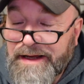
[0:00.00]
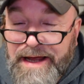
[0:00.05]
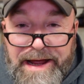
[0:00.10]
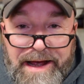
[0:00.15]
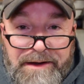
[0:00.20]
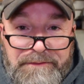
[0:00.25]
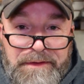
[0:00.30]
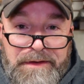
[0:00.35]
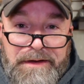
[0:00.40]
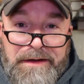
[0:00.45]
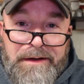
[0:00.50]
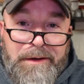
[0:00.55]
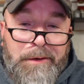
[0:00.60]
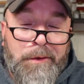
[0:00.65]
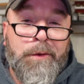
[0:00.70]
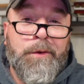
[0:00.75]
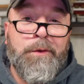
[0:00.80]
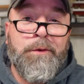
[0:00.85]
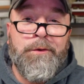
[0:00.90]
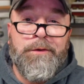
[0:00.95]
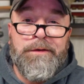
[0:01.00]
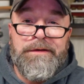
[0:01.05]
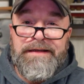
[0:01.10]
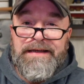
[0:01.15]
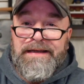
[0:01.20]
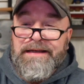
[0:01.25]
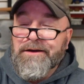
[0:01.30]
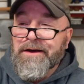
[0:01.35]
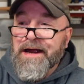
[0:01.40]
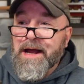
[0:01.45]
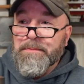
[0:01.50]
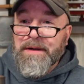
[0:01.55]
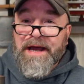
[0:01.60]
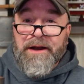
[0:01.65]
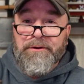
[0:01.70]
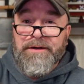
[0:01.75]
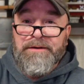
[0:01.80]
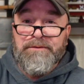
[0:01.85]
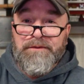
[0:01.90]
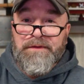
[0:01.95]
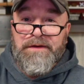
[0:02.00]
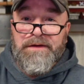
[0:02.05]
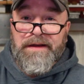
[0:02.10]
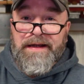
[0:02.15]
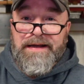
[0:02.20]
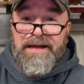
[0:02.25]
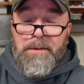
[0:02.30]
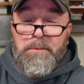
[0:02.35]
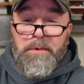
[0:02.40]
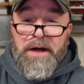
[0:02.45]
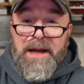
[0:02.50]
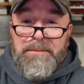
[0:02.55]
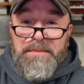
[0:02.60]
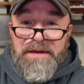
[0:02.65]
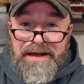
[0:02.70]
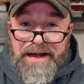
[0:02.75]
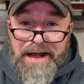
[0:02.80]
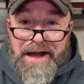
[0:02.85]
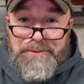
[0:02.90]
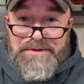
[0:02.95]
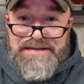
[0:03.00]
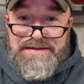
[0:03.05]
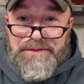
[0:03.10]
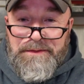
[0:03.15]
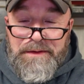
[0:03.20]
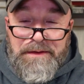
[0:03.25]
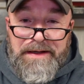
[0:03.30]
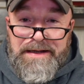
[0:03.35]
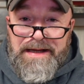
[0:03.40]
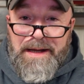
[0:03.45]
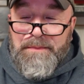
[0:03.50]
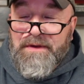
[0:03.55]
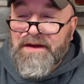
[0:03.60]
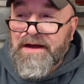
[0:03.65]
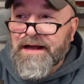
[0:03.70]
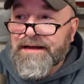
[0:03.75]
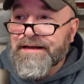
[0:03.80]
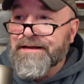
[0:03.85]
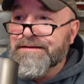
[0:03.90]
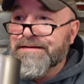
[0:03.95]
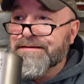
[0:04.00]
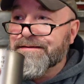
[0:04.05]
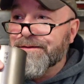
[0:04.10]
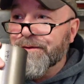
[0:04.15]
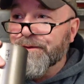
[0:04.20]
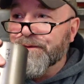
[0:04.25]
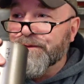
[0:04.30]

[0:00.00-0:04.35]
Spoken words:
half. Holy crap, I don't even feel like I'm rambling. I always feel like I'm talking too